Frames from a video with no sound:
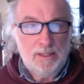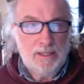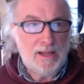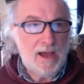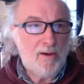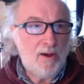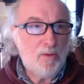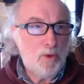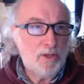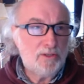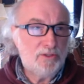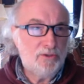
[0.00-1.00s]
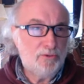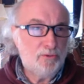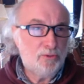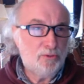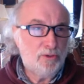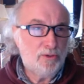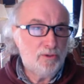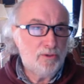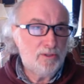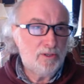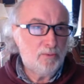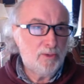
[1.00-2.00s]
And now I want to
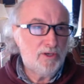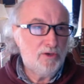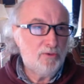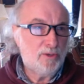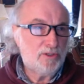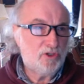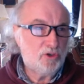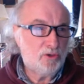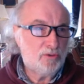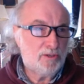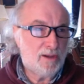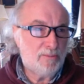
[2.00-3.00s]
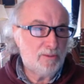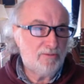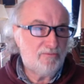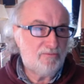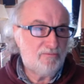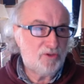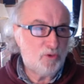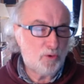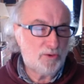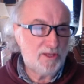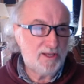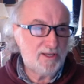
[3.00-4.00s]
read you a couple of
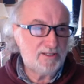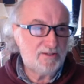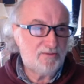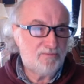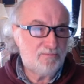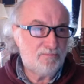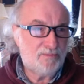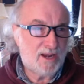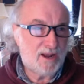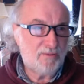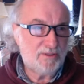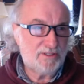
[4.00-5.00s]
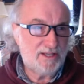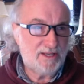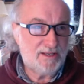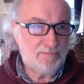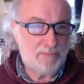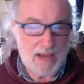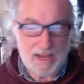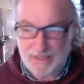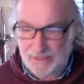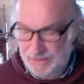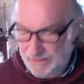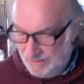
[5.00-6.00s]
short things that I was sent
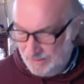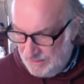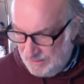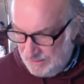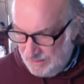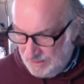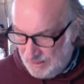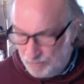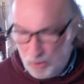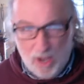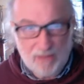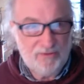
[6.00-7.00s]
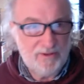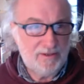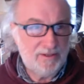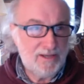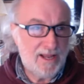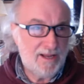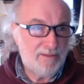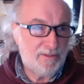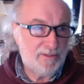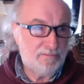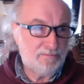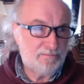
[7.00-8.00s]
by a prophet
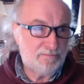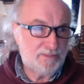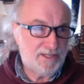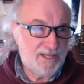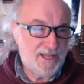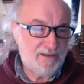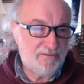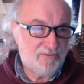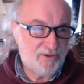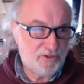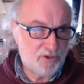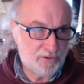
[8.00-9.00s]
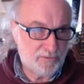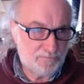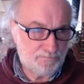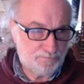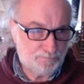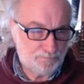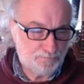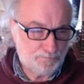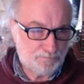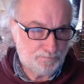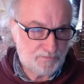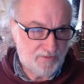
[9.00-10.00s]
named Ken Visscher.
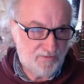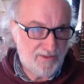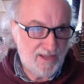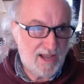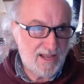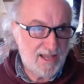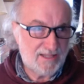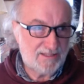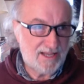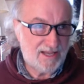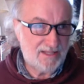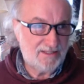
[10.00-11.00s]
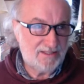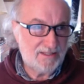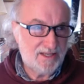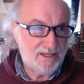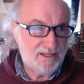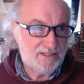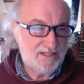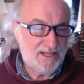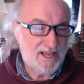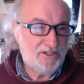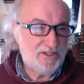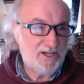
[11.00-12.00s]

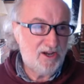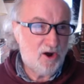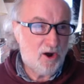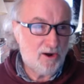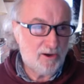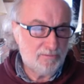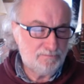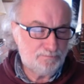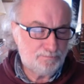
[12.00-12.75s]
V-I-S-S-C-H-E-R.